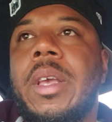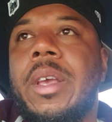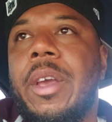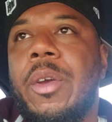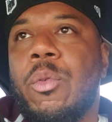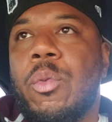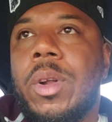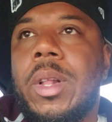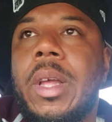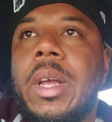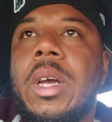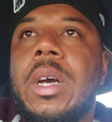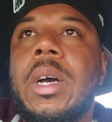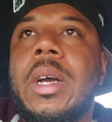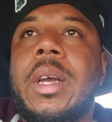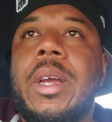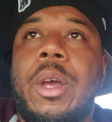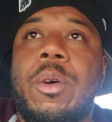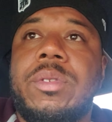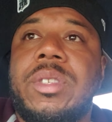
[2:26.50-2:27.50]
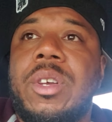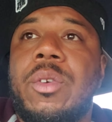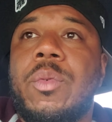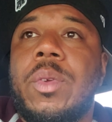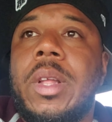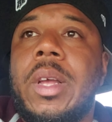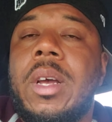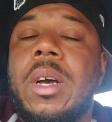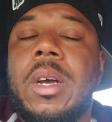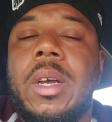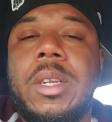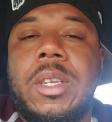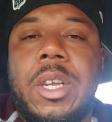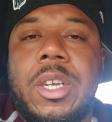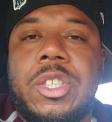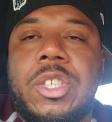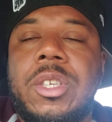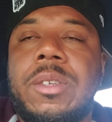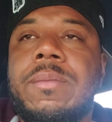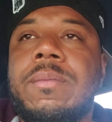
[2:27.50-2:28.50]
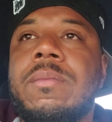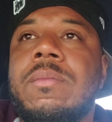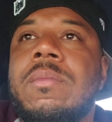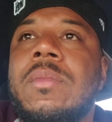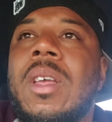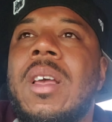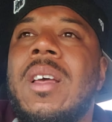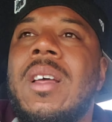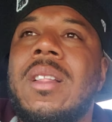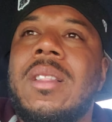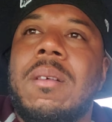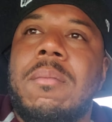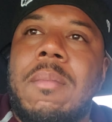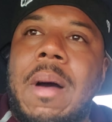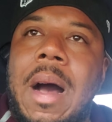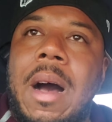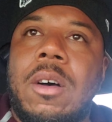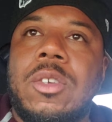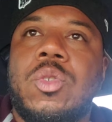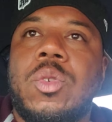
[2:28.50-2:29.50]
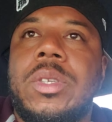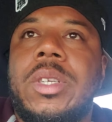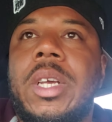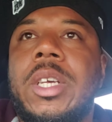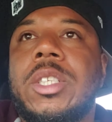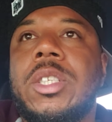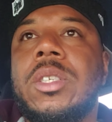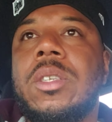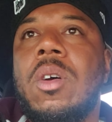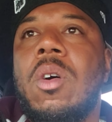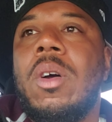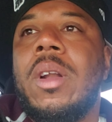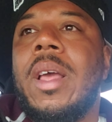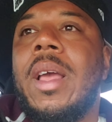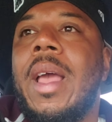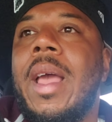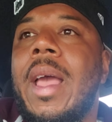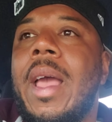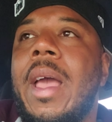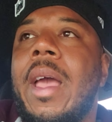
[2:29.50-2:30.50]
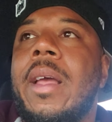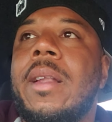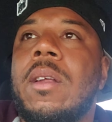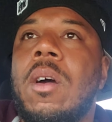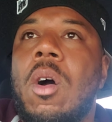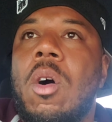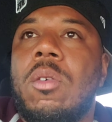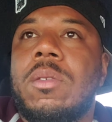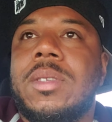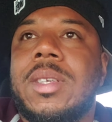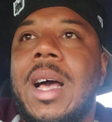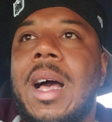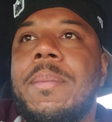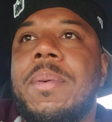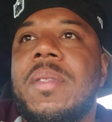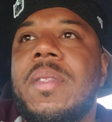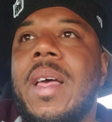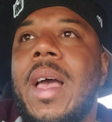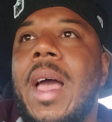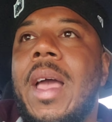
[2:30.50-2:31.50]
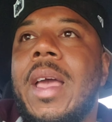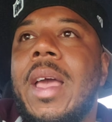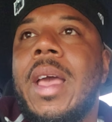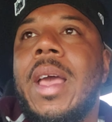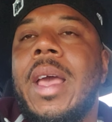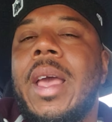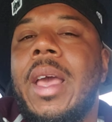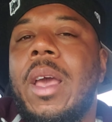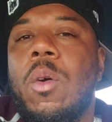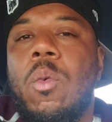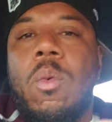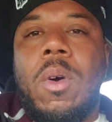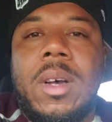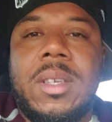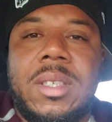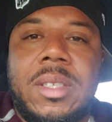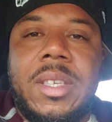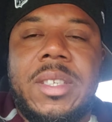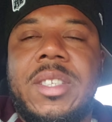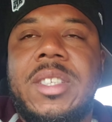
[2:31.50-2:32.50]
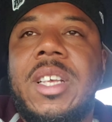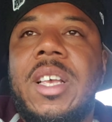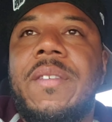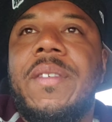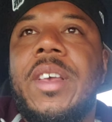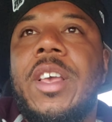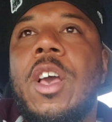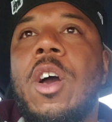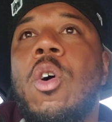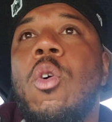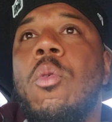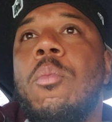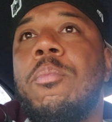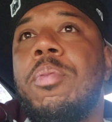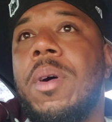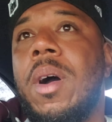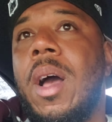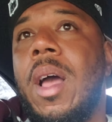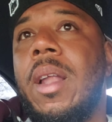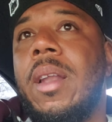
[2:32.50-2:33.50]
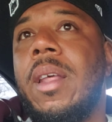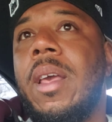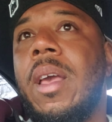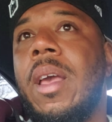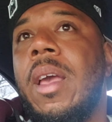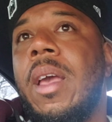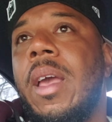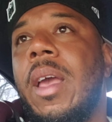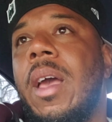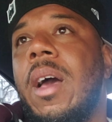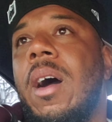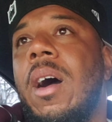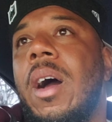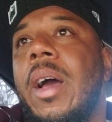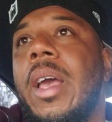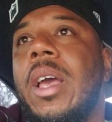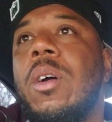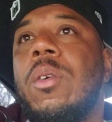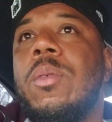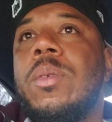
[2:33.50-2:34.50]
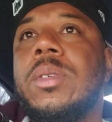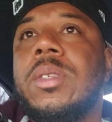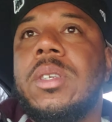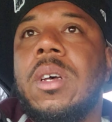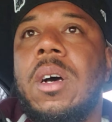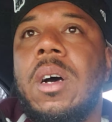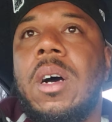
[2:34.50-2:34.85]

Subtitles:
really good. It was in really good condition. The miles were decent on it, and on top of that, it wasn't a CVO, but it was